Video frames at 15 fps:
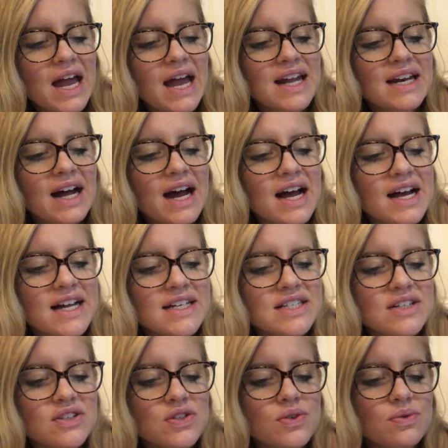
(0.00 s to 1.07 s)
and eyes
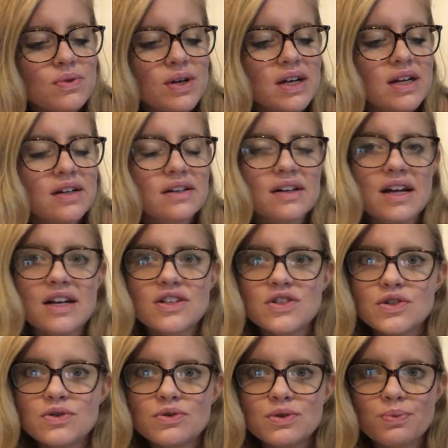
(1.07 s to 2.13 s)
as green as
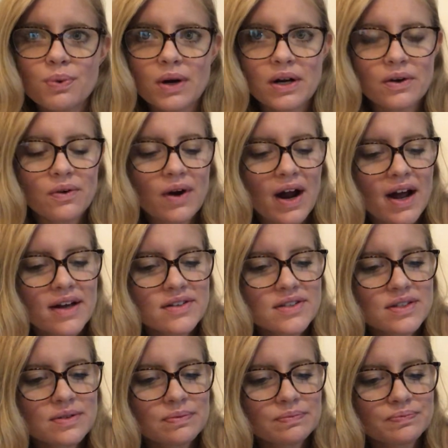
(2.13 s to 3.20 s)
new spring
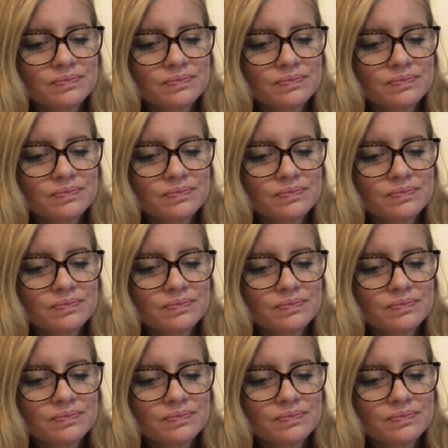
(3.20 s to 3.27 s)
grass.